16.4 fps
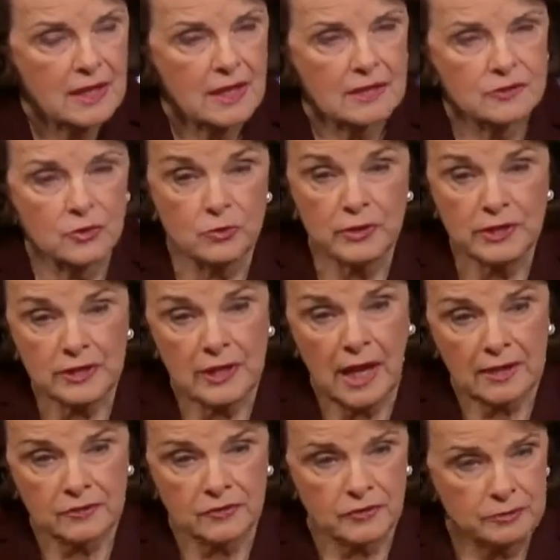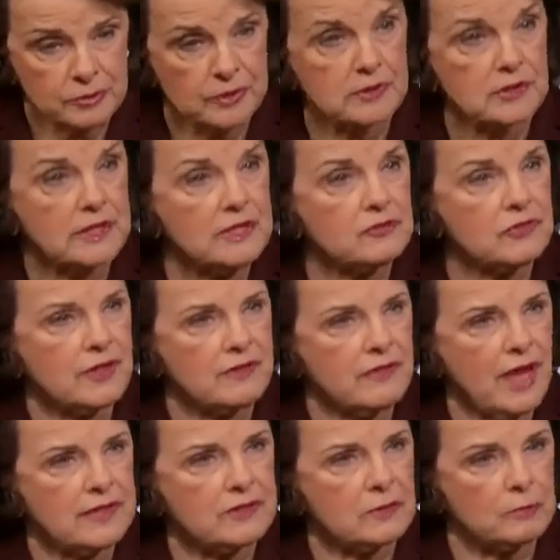Uh, you realize that police
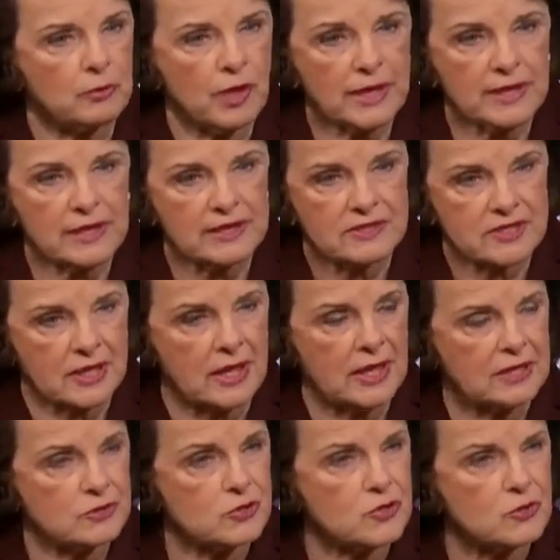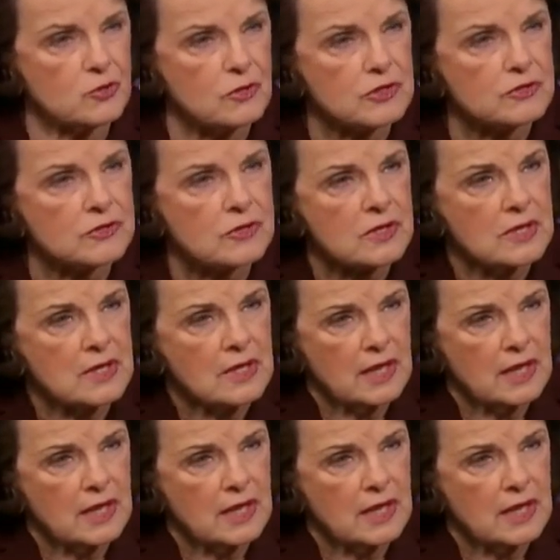have had to break into gun stores